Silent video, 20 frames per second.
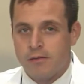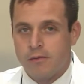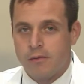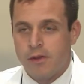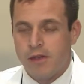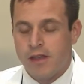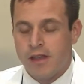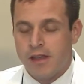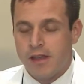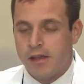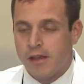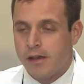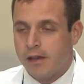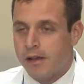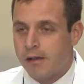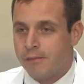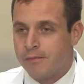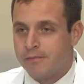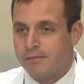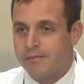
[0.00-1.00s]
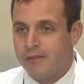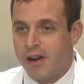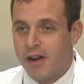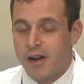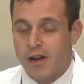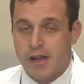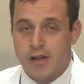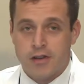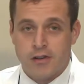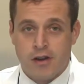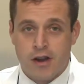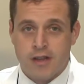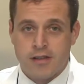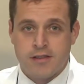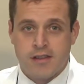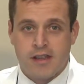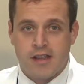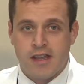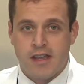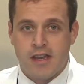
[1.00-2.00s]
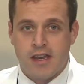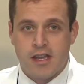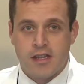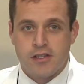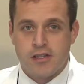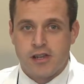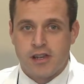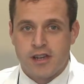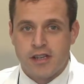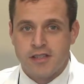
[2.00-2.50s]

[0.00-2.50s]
really um, very interesting condition.